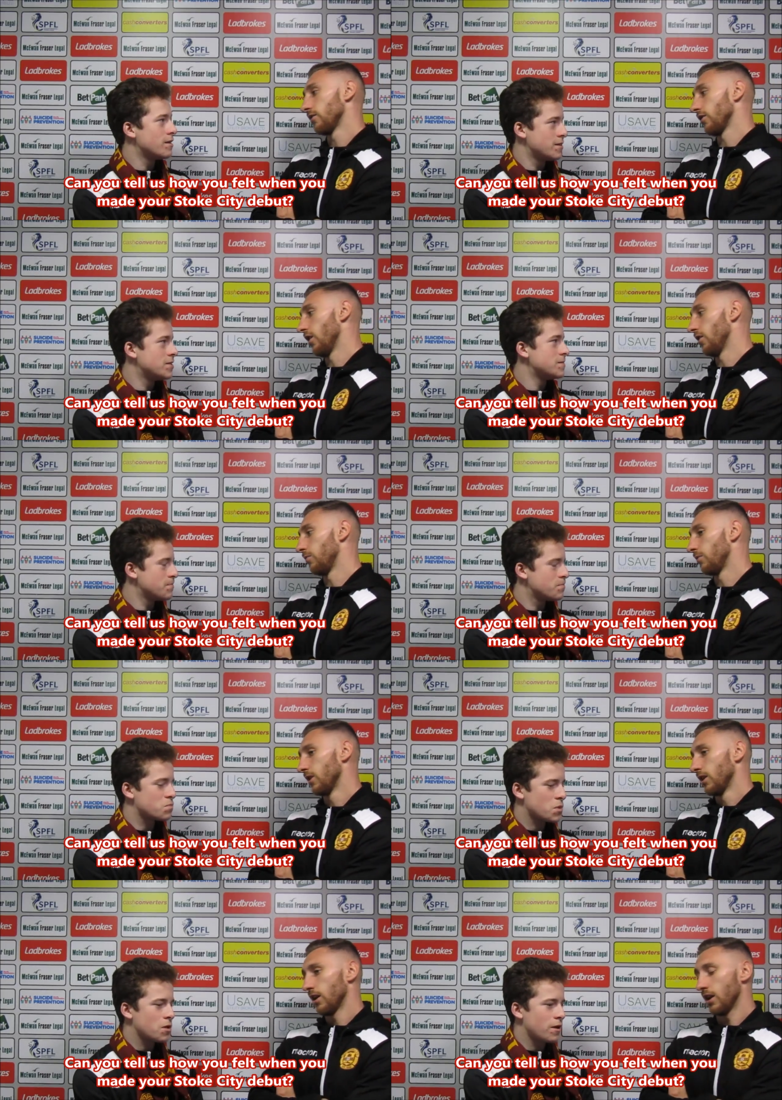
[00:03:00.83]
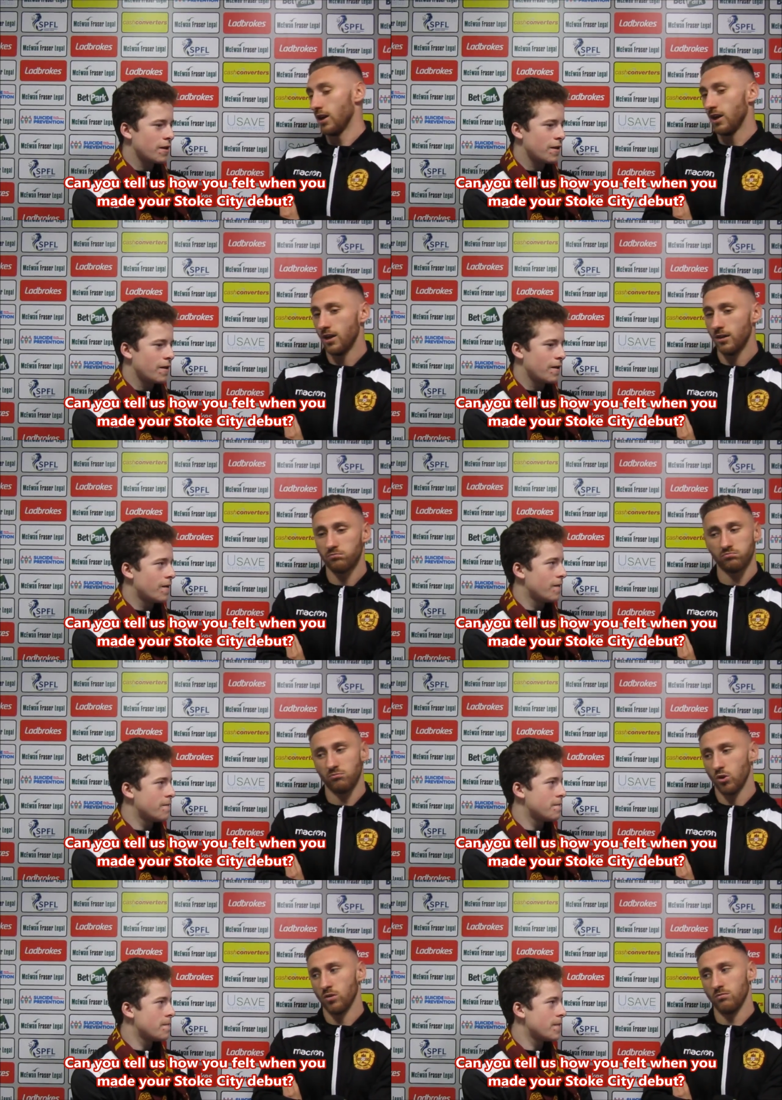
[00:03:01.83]
Speaker 1: So, uh,
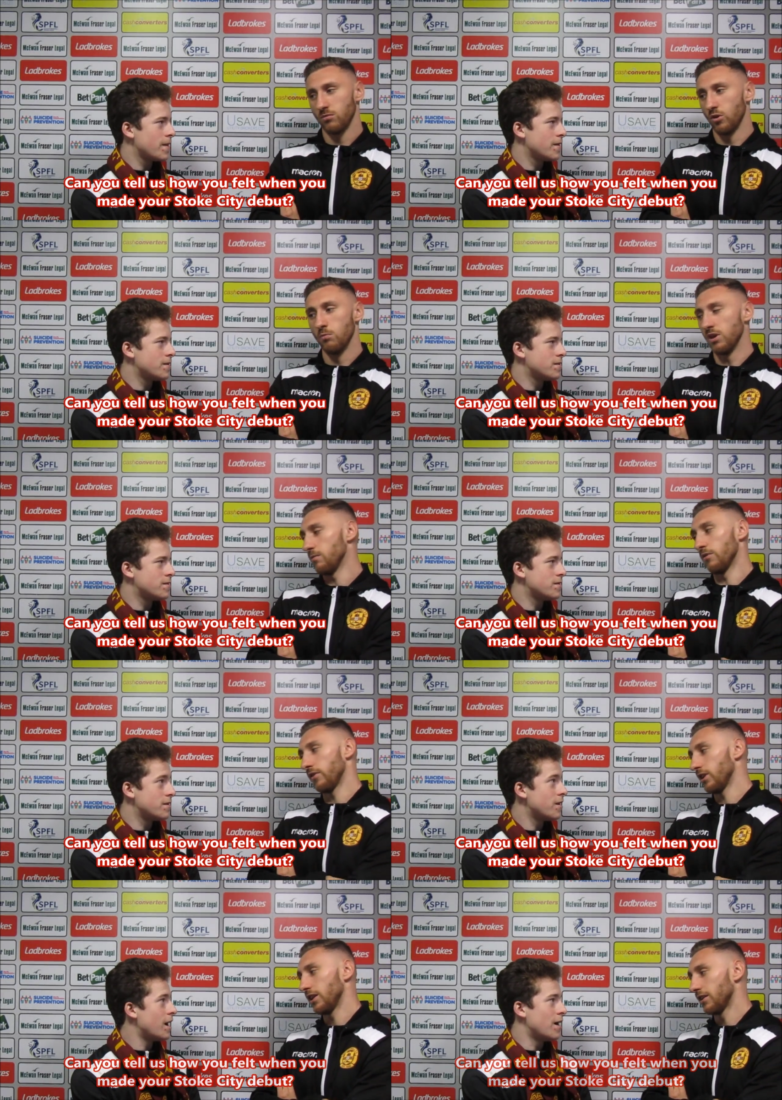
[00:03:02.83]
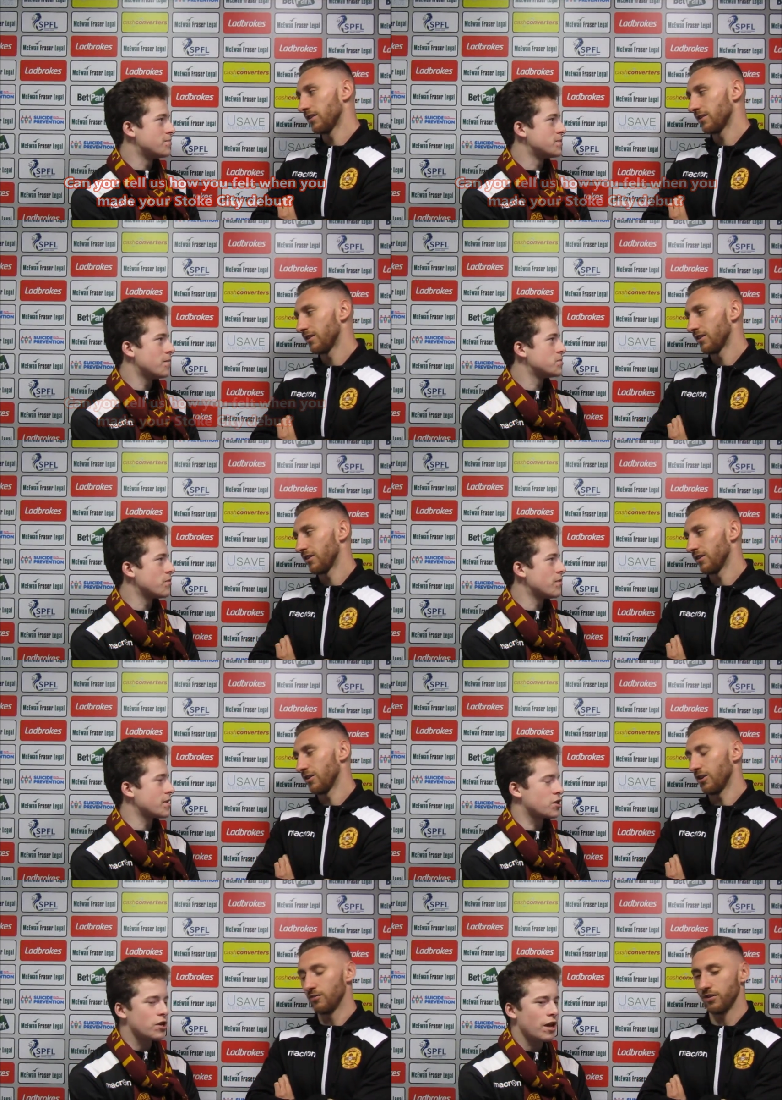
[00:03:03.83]
unbelievable feeling.
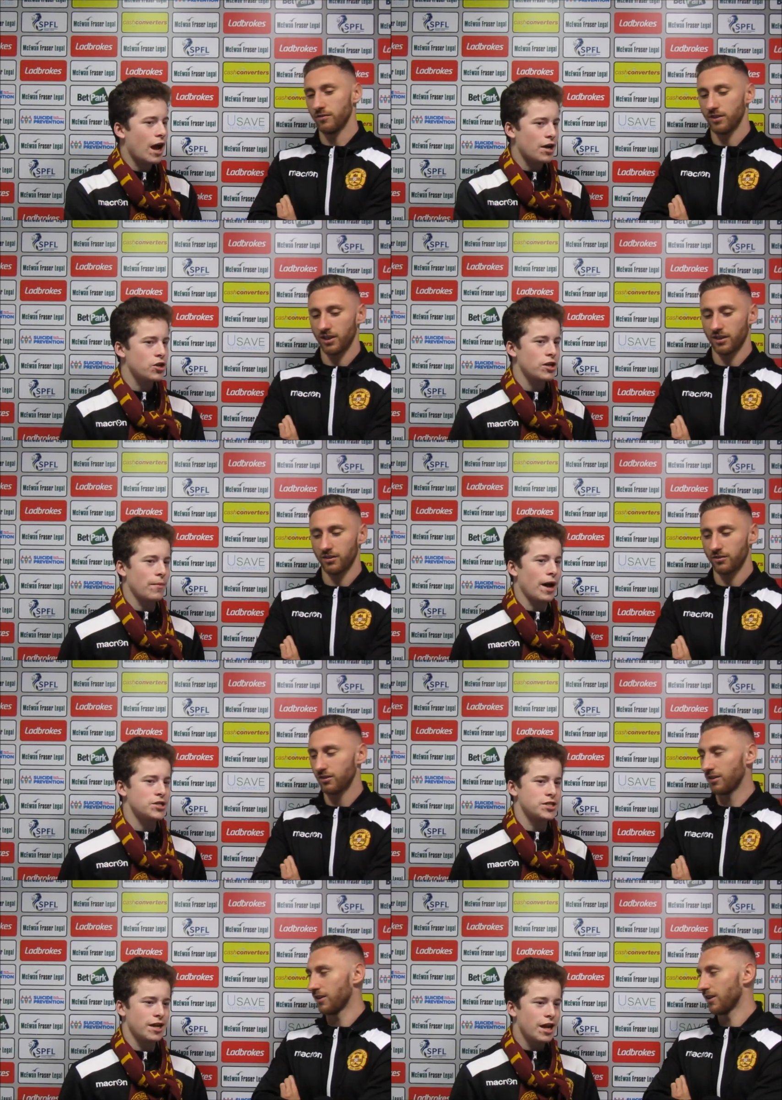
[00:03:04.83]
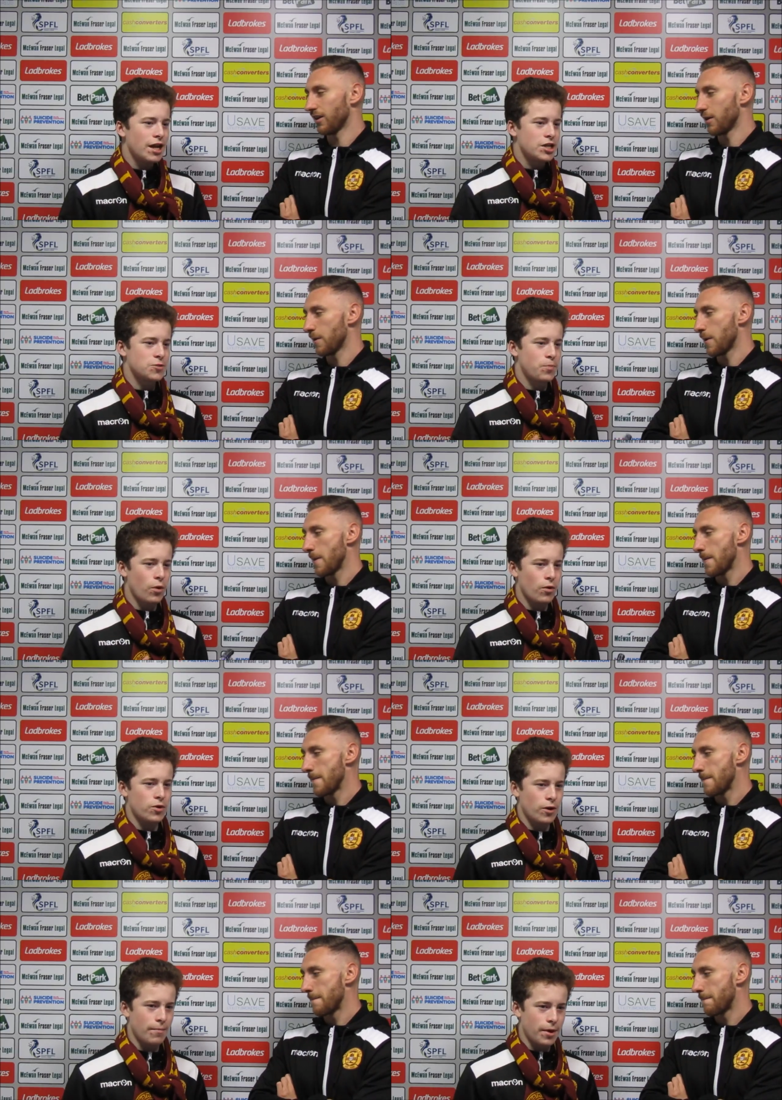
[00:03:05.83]
absolutely, oh, could,
Speaker 2: I could imagine just
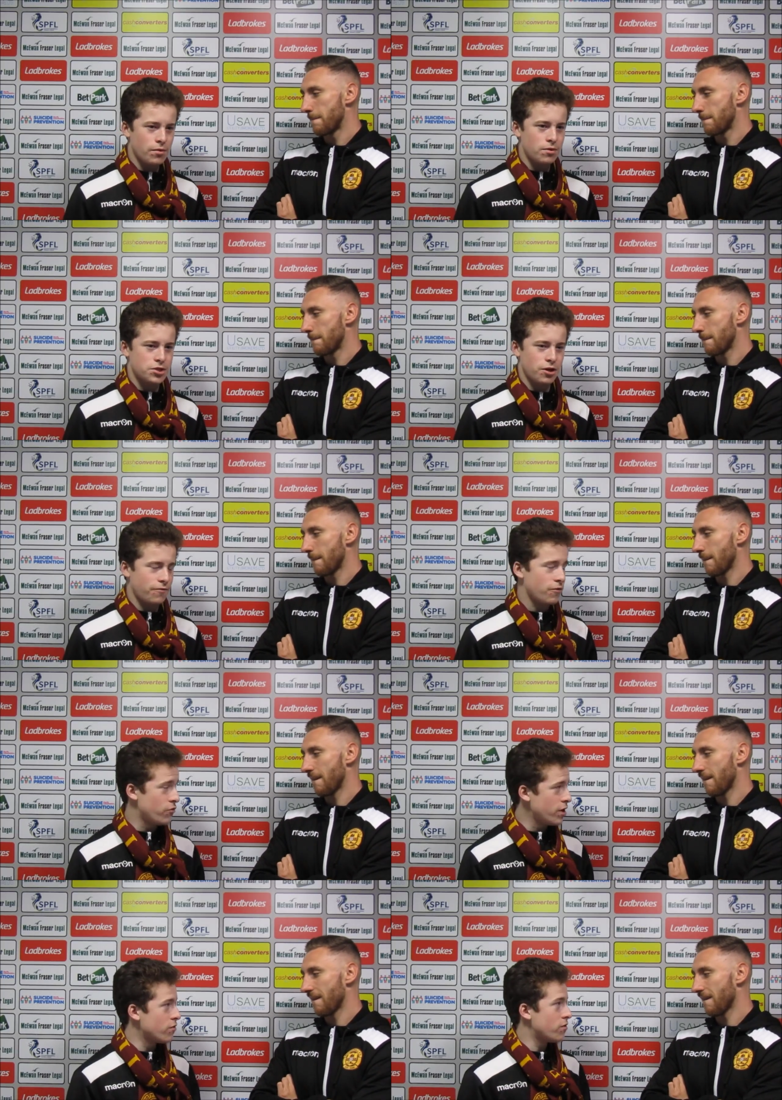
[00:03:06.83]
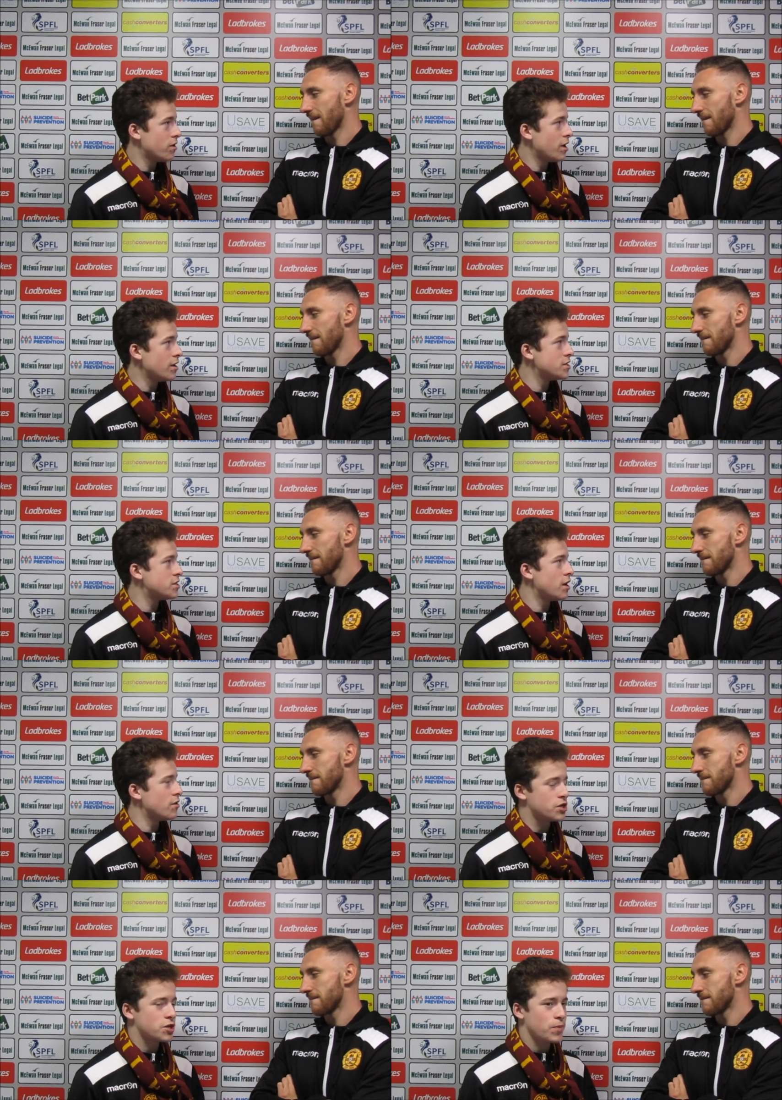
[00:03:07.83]
pulling on a Motherwell shirt for real. It's
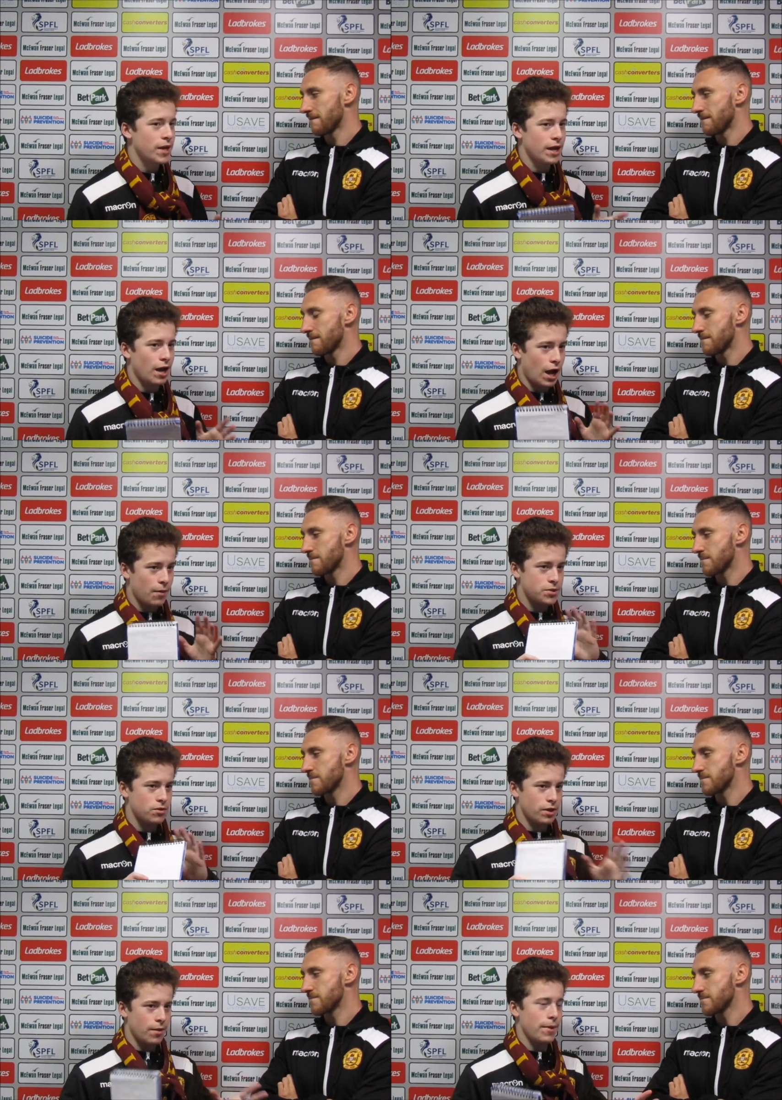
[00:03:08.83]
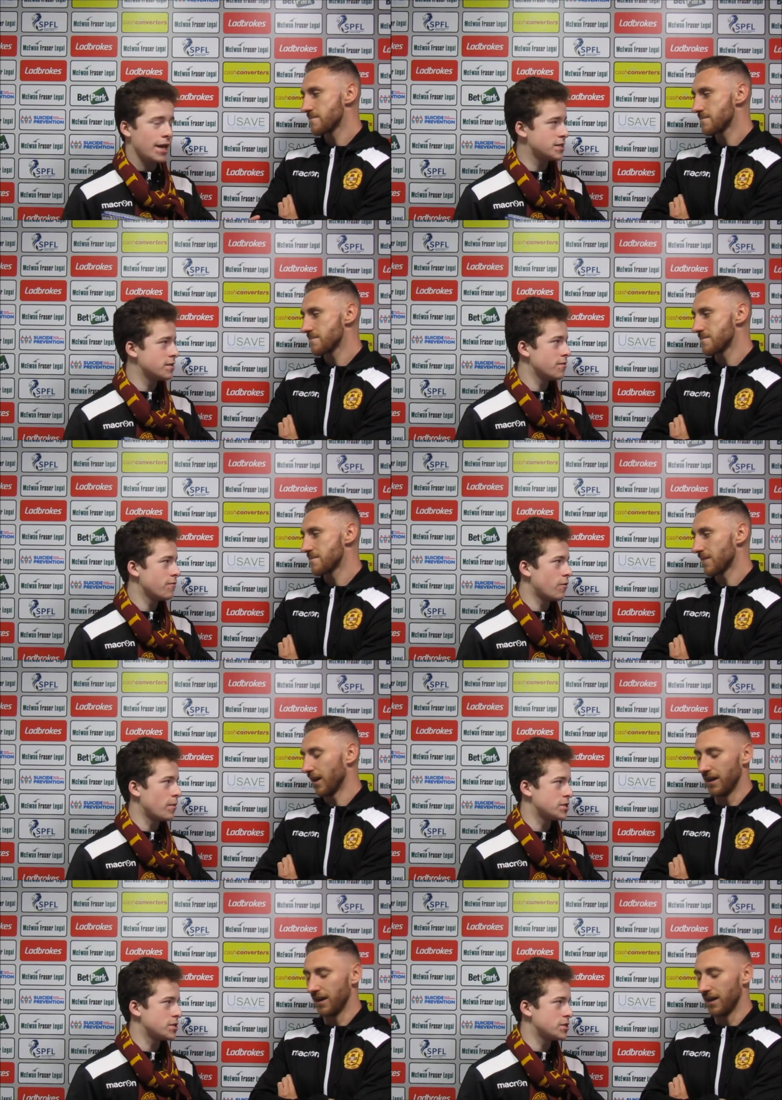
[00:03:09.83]
it'd just be absolutely amazing for